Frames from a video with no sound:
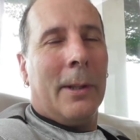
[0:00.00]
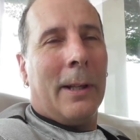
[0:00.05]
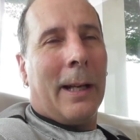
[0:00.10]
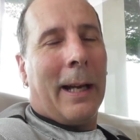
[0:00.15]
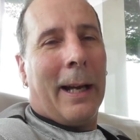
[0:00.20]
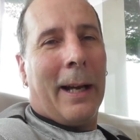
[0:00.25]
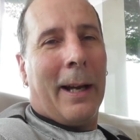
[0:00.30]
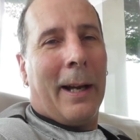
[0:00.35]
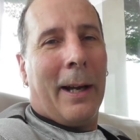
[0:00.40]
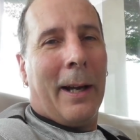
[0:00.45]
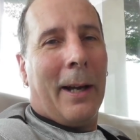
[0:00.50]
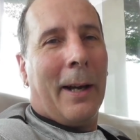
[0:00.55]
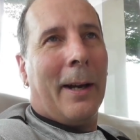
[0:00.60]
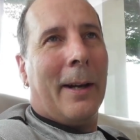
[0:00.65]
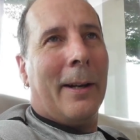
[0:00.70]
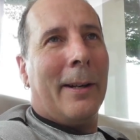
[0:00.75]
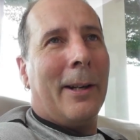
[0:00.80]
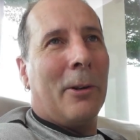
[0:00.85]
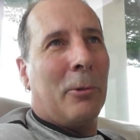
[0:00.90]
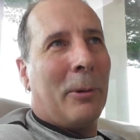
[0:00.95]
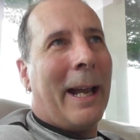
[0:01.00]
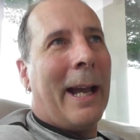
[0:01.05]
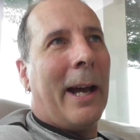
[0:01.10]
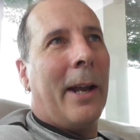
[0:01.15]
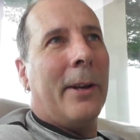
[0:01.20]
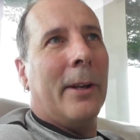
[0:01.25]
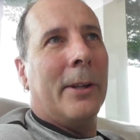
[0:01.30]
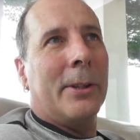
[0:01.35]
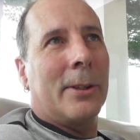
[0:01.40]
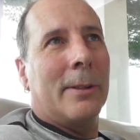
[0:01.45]

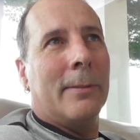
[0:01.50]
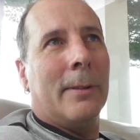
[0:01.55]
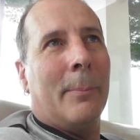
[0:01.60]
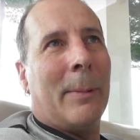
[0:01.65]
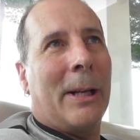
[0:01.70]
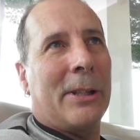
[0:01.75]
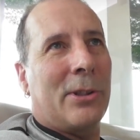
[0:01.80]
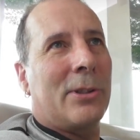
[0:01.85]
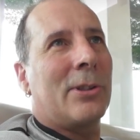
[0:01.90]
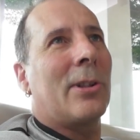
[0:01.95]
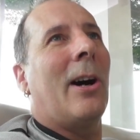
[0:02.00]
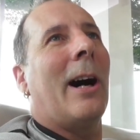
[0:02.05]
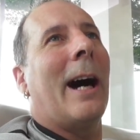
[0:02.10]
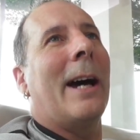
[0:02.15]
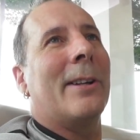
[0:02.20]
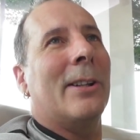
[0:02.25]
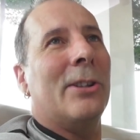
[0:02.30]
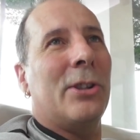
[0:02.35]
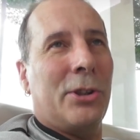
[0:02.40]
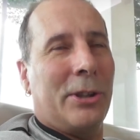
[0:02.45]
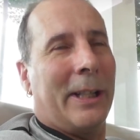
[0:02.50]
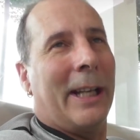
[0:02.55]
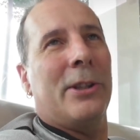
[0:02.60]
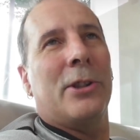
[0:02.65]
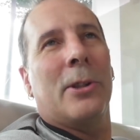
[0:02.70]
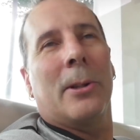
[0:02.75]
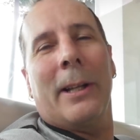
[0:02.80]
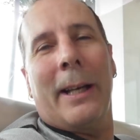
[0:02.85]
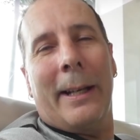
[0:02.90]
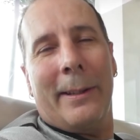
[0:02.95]
around a sort of a much tighter
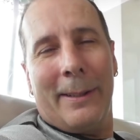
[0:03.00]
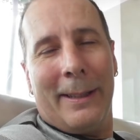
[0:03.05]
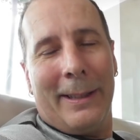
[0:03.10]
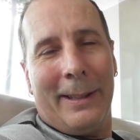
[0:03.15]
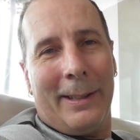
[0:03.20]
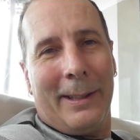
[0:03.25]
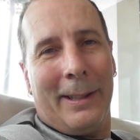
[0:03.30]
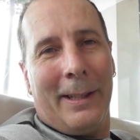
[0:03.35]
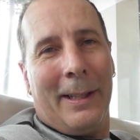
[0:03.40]
schedule, I think.